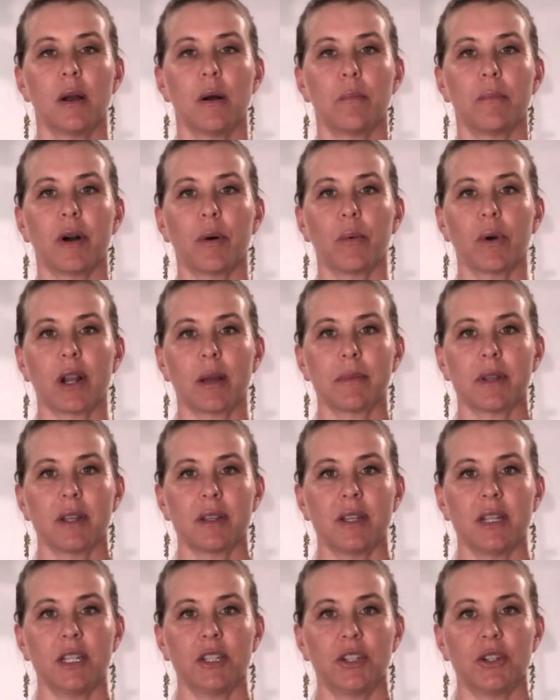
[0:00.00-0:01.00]
But what I'm going
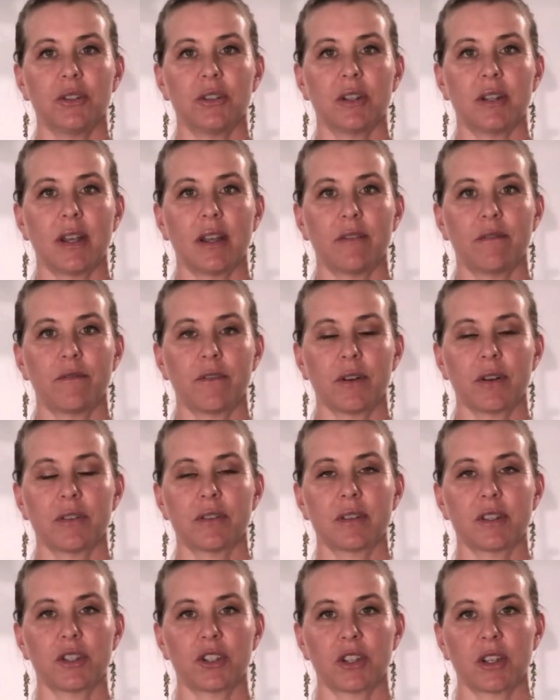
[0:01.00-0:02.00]
to teach you today
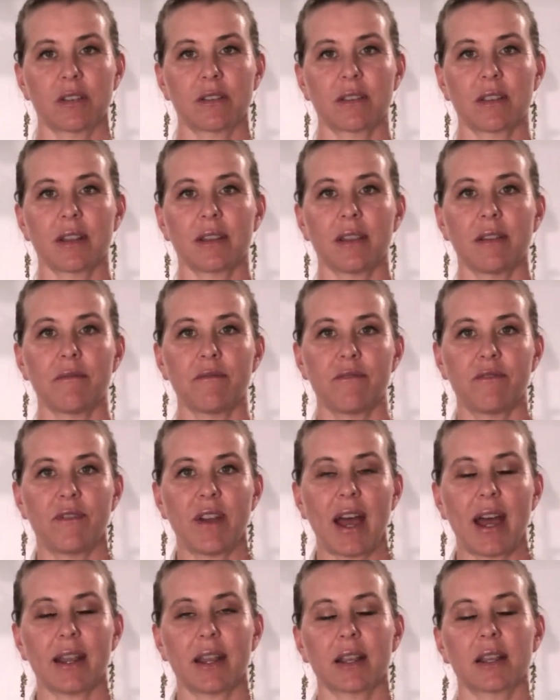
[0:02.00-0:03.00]
first is just the
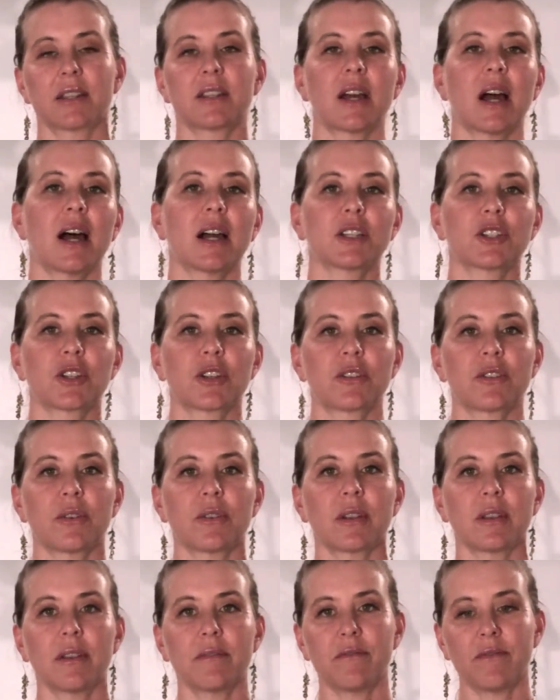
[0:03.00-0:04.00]
lymphatic touch. So
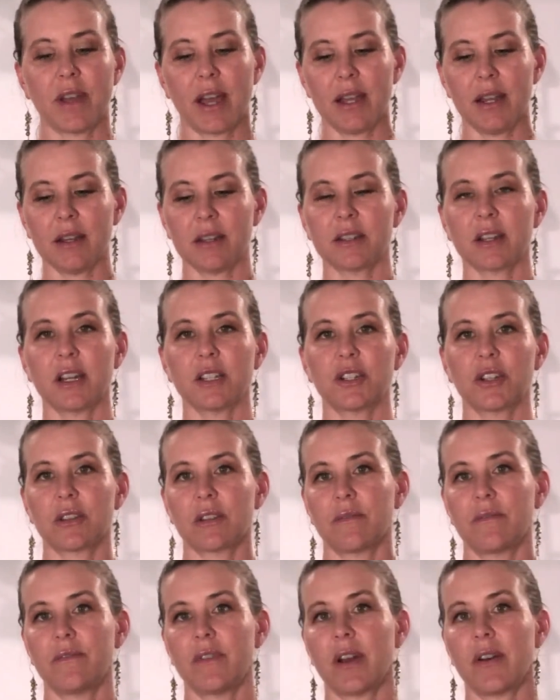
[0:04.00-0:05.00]
the lymphatic touch is
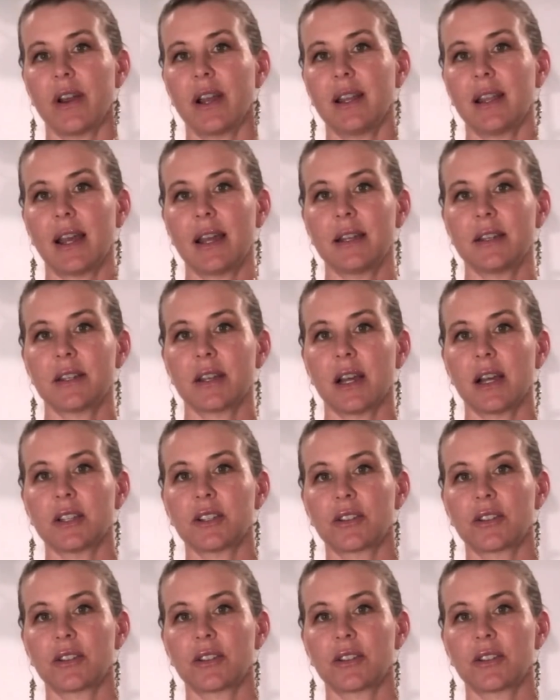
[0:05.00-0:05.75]
a very light touch.